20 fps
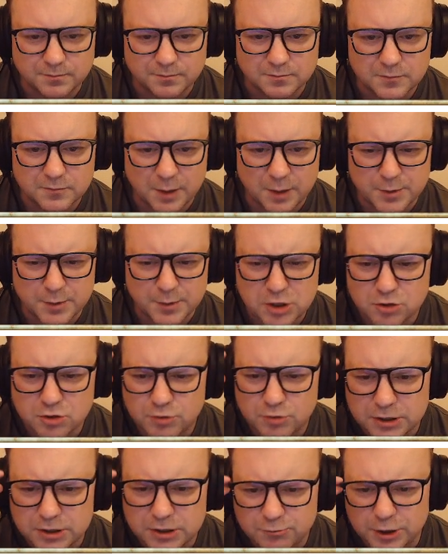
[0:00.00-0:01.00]
Let me just
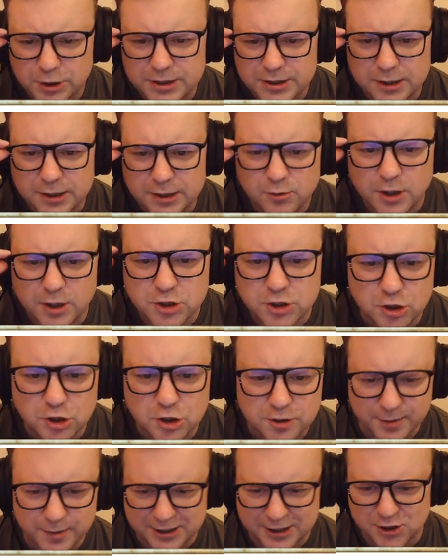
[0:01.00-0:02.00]
read that question
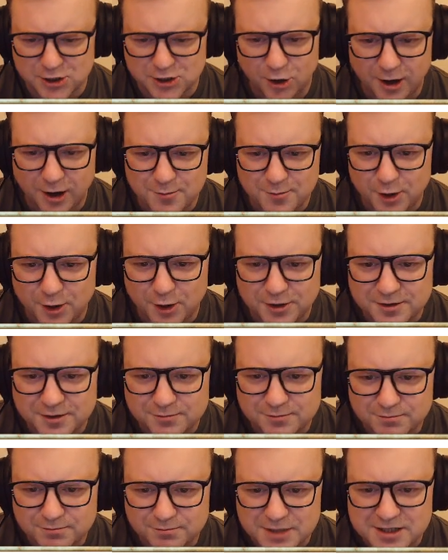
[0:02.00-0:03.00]
to make sure I'm not
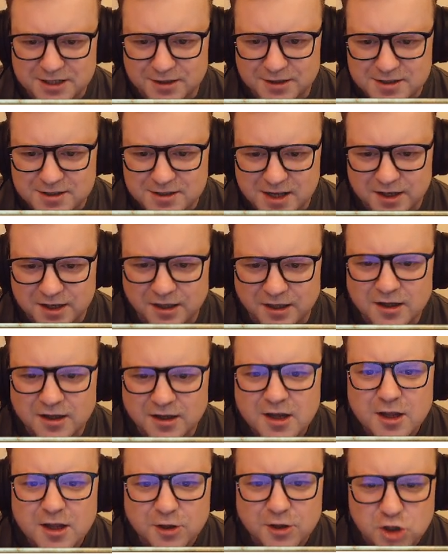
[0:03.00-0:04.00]
misunderstanding.
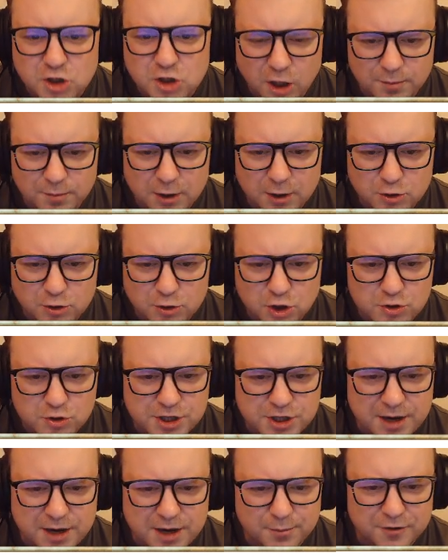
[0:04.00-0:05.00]
The chart below shows the
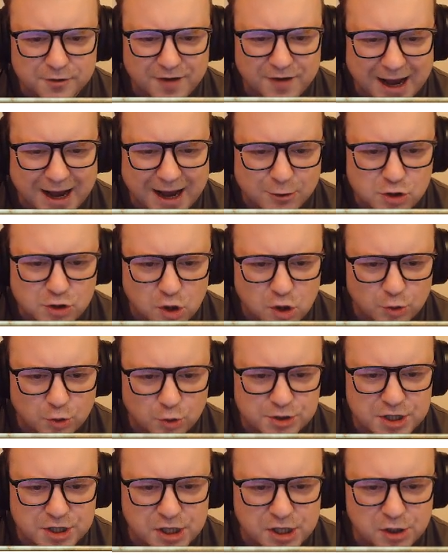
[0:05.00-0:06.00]
number of
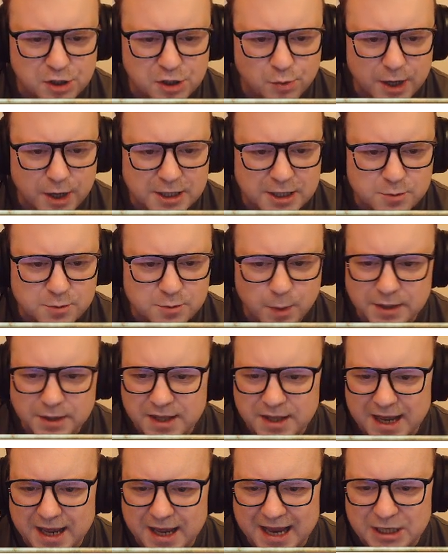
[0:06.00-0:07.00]
households in the US by
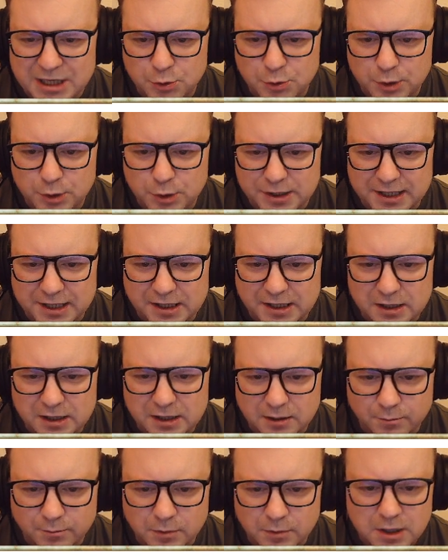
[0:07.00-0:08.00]
their annual
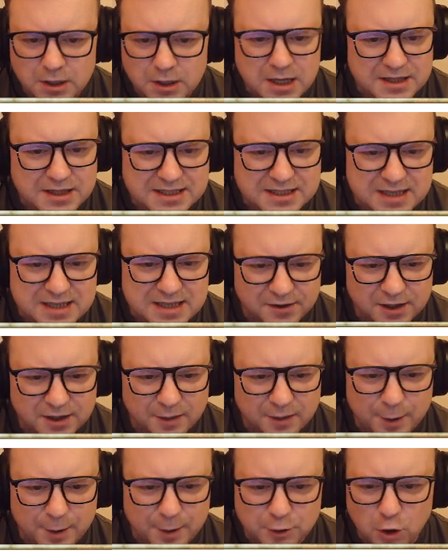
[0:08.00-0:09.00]
income. There's nothing
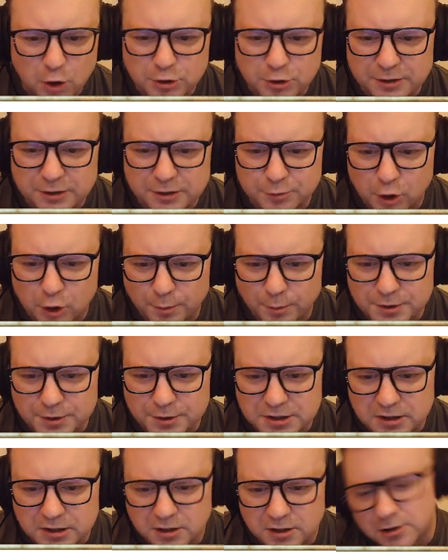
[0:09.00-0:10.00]
about owning
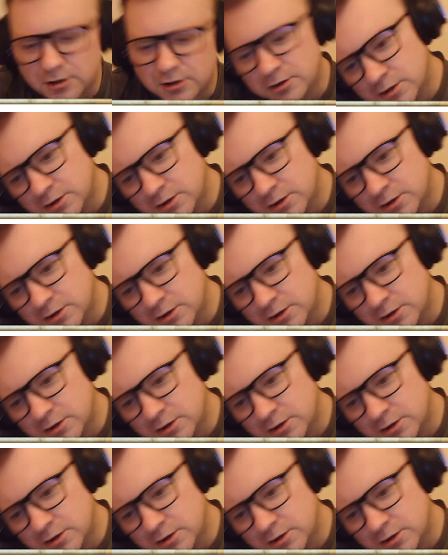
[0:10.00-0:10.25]
property here.